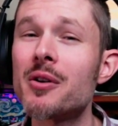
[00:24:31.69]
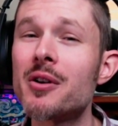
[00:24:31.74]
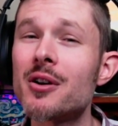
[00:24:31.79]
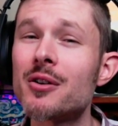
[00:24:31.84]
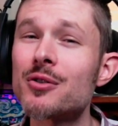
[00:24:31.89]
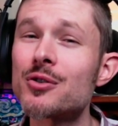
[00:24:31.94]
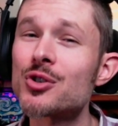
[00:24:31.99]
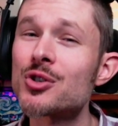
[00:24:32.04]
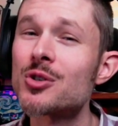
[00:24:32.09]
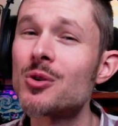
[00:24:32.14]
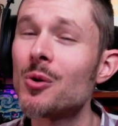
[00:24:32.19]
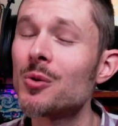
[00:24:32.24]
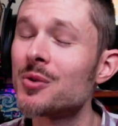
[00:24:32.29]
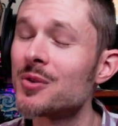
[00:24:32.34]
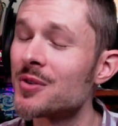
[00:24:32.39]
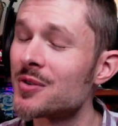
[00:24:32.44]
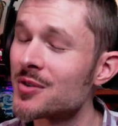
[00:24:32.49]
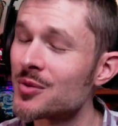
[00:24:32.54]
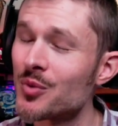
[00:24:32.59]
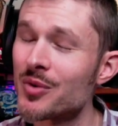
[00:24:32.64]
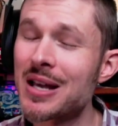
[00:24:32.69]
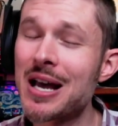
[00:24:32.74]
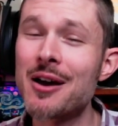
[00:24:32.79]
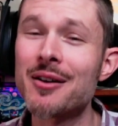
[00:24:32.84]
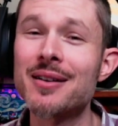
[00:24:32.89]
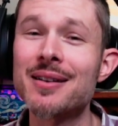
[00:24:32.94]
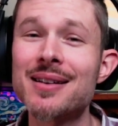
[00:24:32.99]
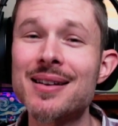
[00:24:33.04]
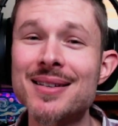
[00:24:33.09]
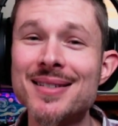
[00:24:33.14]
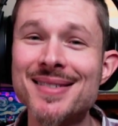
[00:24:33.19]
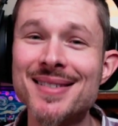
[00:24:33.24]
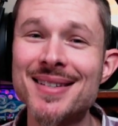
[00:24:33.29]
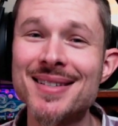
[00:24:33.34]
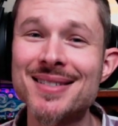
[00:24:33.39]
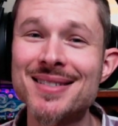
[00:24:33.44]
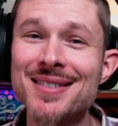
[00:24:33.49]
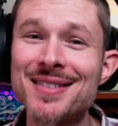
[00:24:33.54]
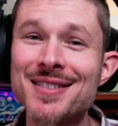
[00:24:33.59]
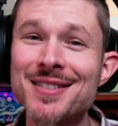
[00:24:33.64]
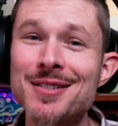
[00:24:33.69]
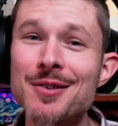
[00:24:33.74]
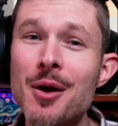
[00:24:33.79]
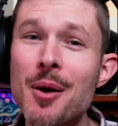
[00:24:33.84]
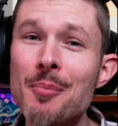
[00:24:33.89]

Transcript: on your shoulders without any assistance.